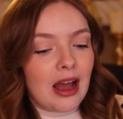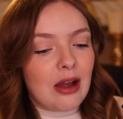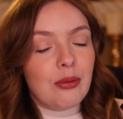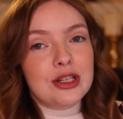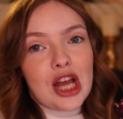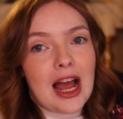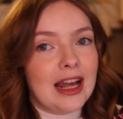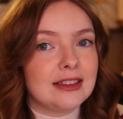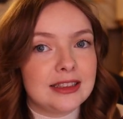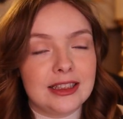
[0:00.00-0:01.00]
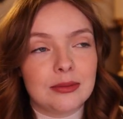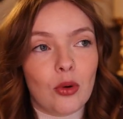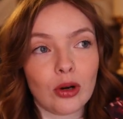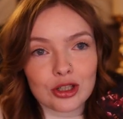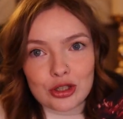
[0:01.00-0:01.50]
I wish I had seen
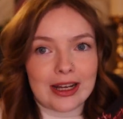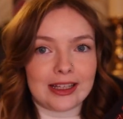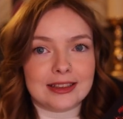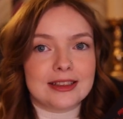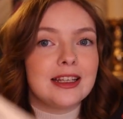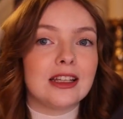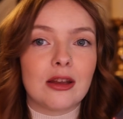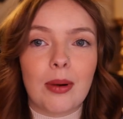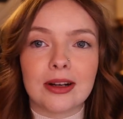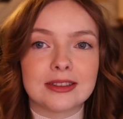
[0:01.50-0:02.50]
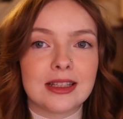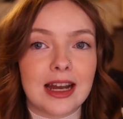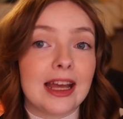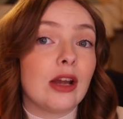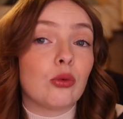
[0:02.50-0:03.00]
more dragons in the parts
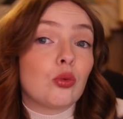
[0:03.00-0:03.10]
that I